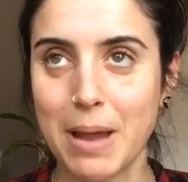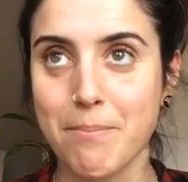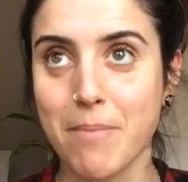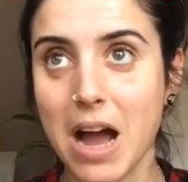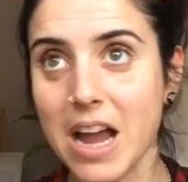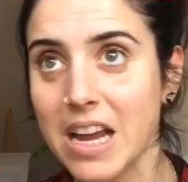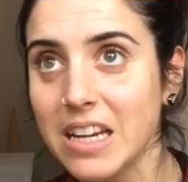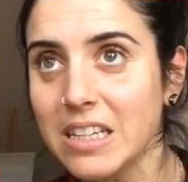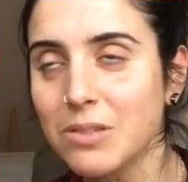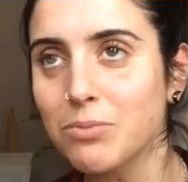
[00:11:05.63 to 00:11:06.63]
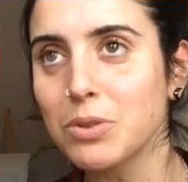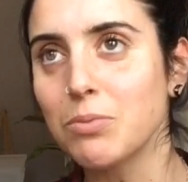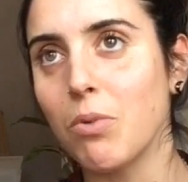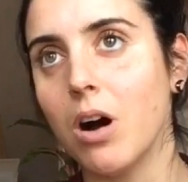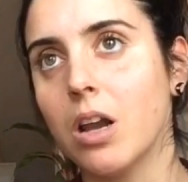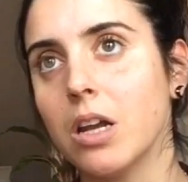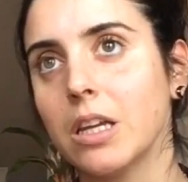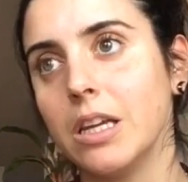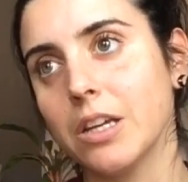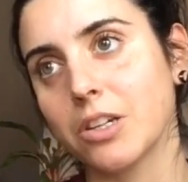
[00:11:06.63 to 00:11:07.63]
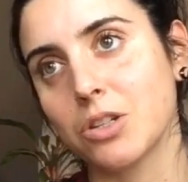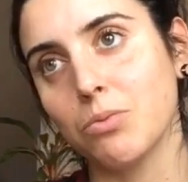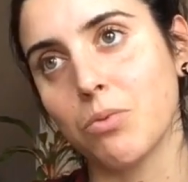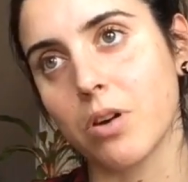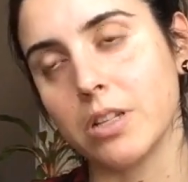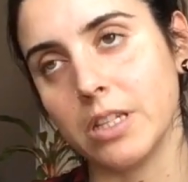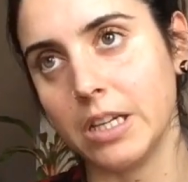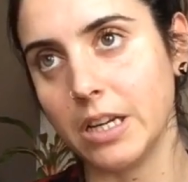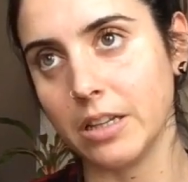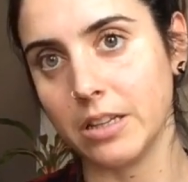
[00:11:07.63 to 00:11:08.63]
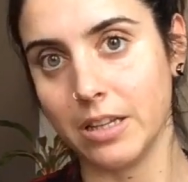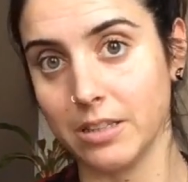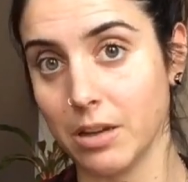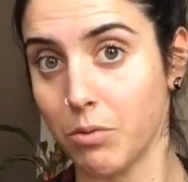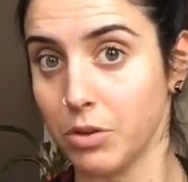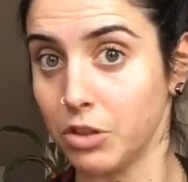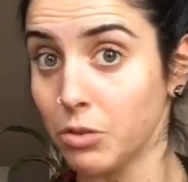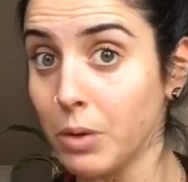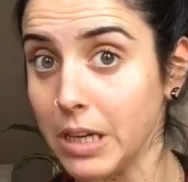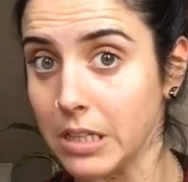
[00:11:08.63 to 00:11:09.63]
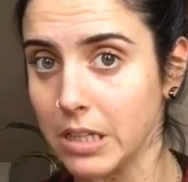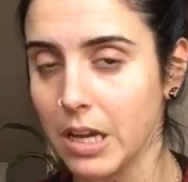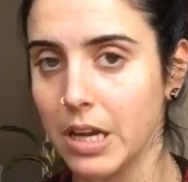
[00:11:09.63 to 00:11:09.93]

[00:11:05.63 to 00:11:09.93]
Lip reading: mind would want to gear towards eating things that were sweet,